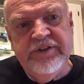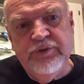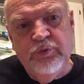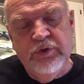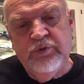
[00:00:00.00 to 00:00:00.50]

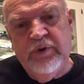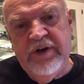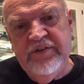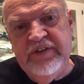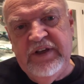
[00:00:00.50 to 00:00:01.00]
was one
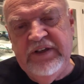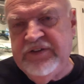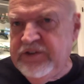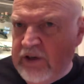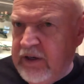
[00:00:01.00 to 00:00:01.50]
of
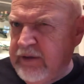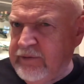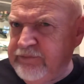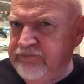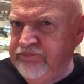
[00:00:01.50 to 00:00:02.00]
these
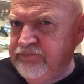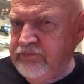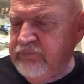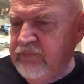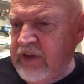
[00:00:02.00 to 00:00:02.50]

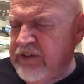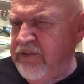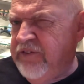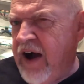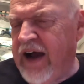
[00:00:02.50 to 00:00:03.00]
the
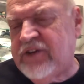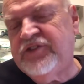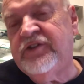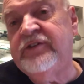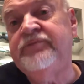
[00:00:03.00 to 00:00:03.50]
Fox